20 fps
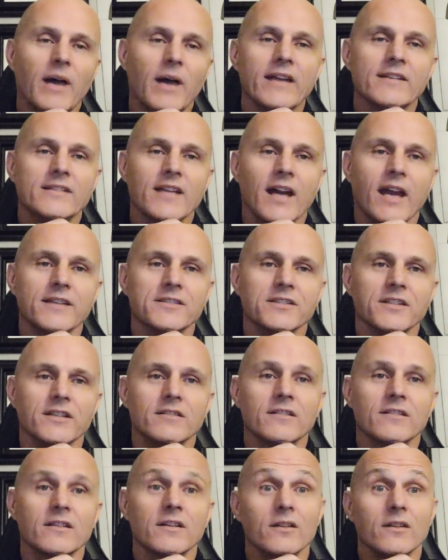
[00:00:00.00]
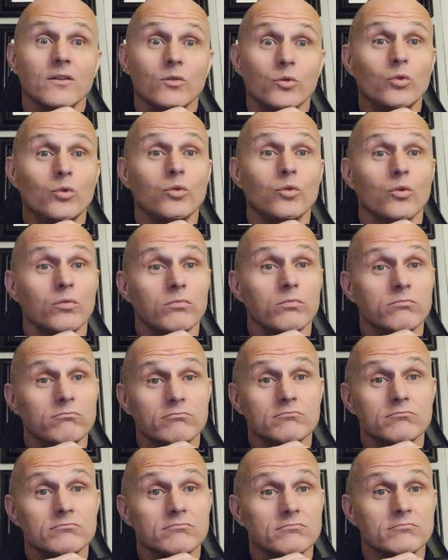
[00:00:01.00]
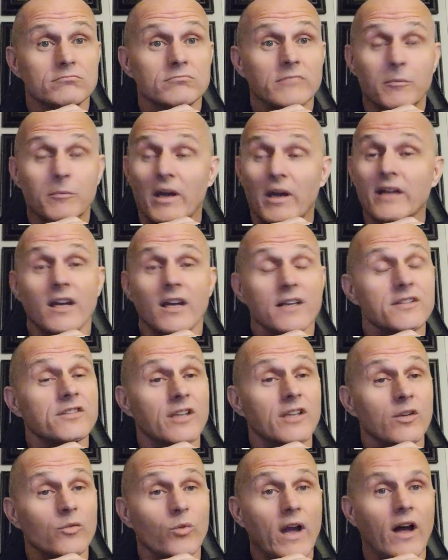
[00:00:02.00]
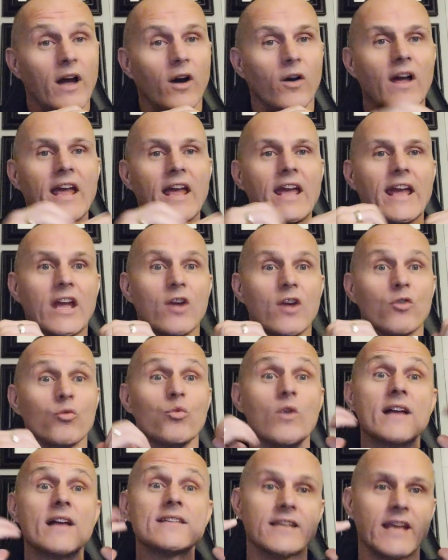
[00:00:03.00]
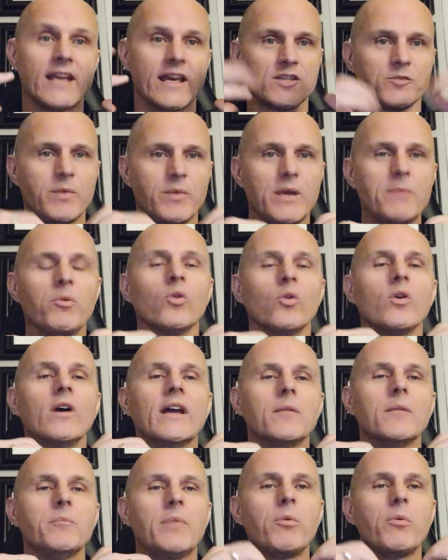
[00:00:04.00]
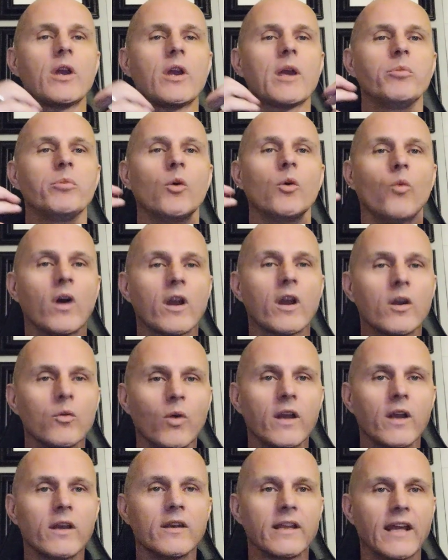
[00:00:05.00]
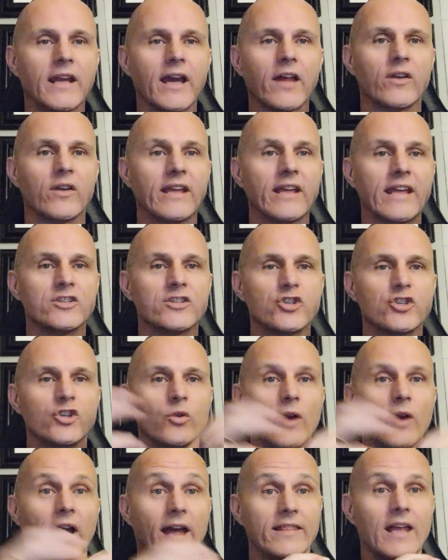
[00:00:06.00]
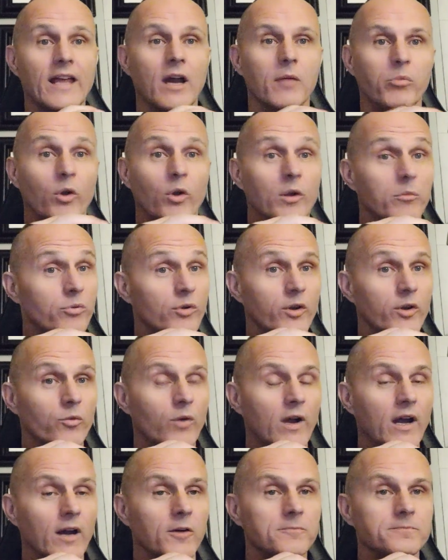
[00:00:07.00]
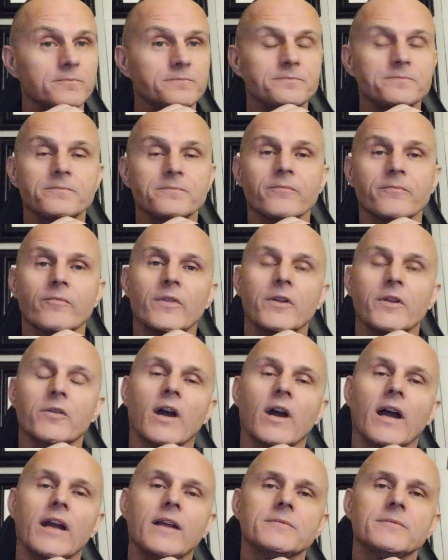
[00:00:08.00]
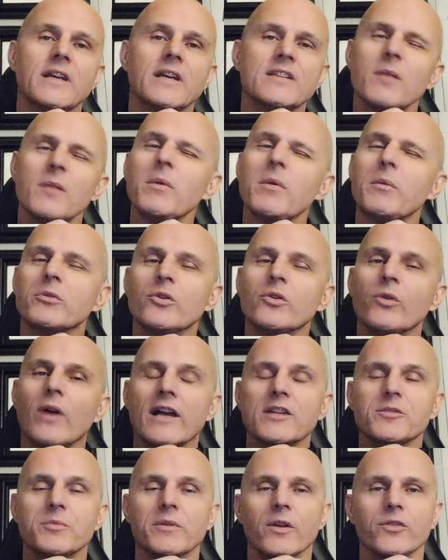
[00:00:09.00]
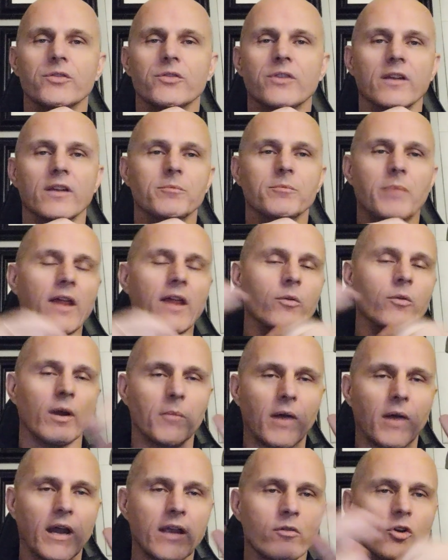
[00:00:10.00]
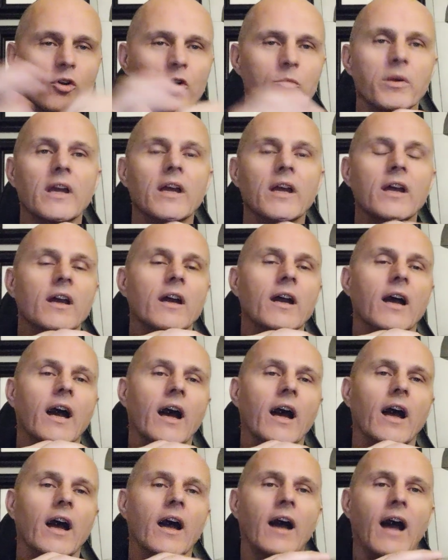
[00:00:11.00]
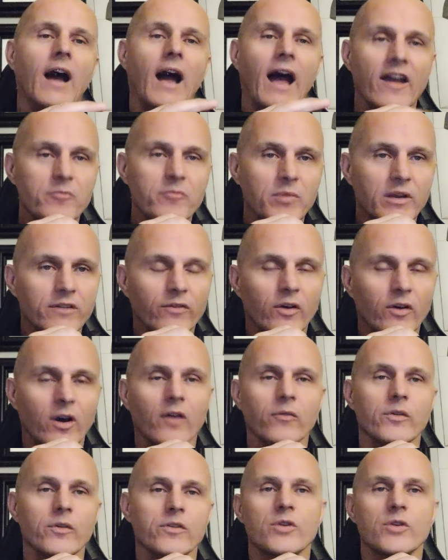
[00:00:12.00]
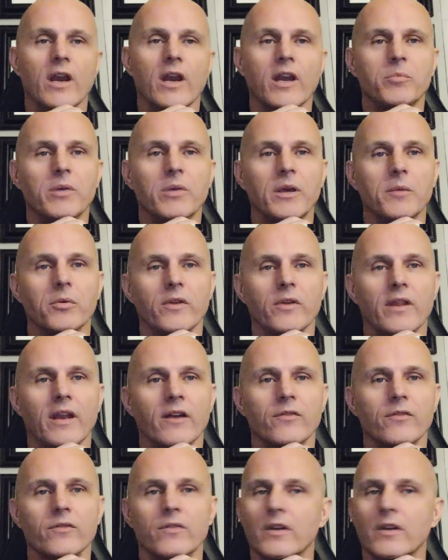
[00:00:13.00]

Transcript: Tyson, ooh, and Mike Tyson did well, it resonates. People, people can put one and one together and get two at that point pretty well, right? And some people do ask me those things. By the way, my group, uh, I've been involved with training people that have